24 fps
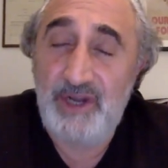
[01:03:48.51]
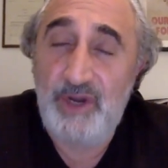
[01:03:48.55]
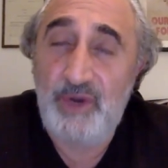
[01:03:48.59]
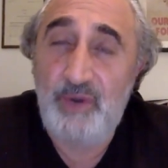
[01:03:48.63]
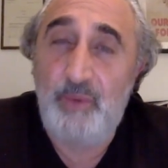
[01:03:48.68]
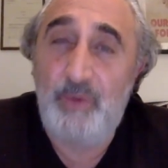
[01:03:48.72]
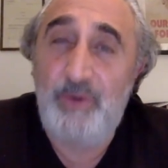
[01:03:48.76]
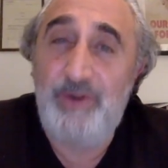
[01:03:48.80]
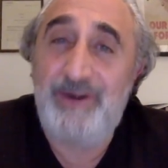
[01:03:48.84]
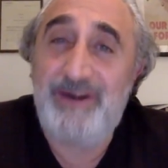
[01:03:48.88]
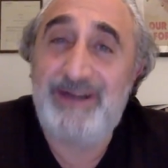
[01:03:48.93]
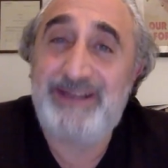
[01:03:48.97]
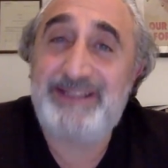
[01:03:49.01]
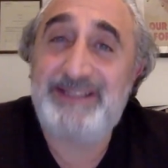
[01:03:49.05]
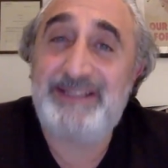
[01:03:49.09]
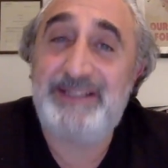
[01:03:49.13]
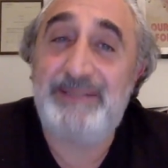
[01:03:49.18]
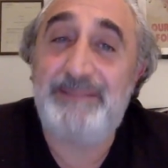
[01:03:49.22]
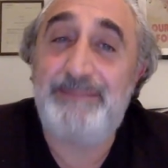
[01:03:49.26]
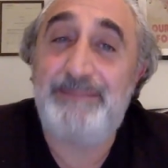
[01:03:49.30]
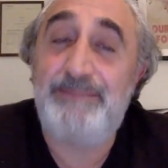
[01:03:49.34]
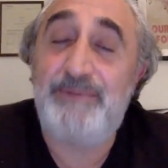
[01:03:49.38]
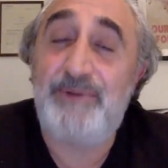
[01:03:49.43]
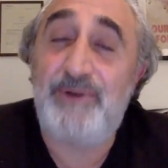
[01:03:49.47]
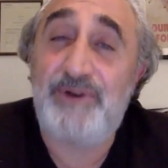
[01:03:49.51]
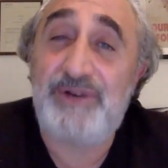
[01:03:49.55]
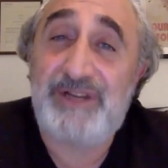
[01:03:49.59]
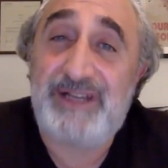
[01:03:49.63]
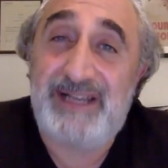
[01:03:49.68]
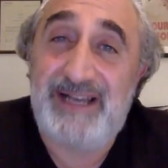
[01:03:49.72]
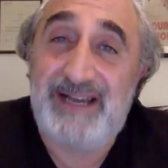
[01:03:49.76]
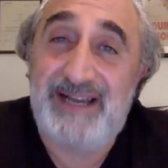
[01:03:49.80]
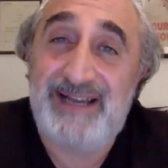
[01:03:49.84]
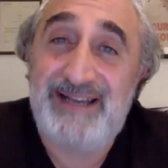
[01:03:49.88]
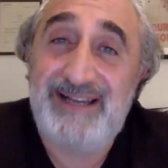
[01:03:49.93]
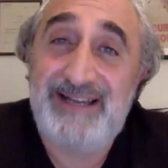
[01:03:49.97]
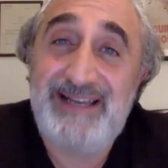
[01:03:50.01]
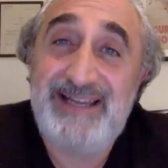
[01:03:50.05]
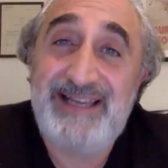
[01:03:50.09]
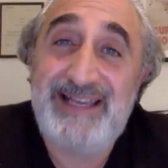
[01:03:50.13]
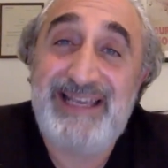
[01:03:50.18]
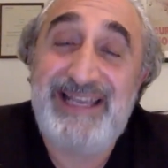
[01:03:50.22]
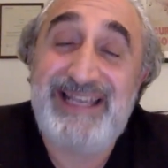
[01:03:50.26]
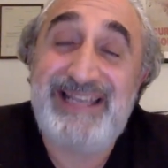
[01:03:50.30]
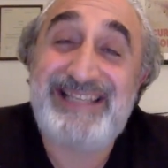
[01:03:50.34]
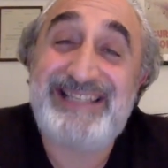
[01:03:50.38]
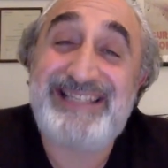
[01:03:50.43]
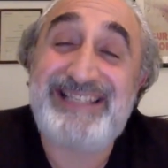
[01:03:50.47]
whereas the burqa
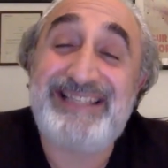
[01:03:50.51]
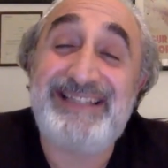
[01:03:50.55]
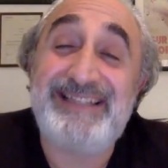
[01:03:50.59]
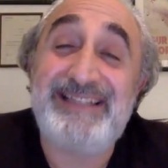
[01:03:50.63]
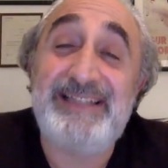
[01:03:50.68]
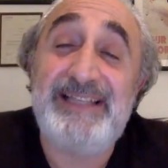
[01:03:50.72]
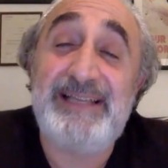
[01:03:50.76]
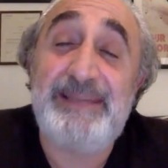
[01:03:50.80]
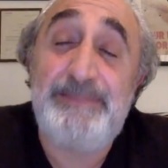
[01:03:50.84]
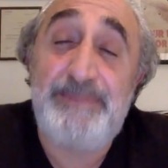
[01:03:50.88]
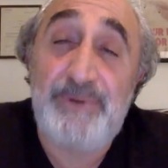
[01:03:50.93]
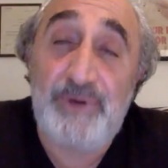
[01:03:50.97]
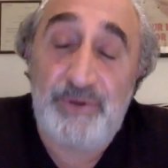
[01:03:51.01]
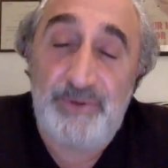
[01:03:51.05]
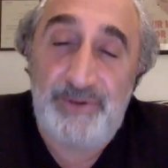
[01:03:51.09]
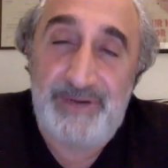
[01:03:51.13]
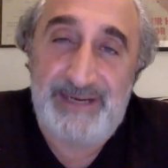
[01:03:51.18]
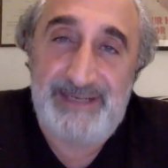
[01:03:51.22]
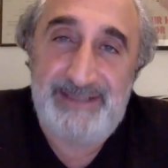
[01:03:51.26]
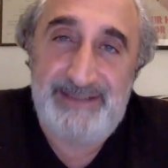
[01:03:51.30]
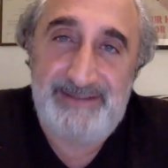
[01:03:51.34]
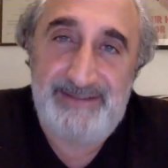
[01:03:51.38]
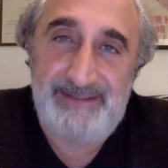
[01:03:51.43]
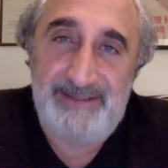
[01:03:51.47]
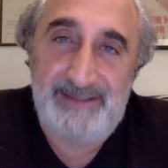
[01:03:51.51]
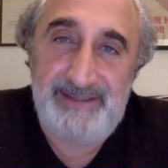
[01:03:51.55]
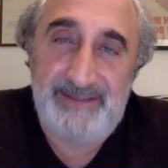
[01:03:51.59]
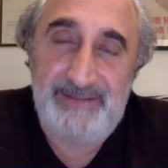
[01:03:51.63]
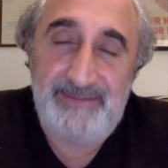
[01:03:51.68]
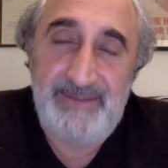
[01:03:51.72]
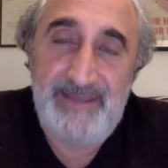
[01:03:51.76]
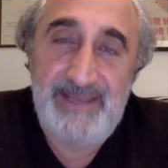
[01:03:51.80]
is liberating.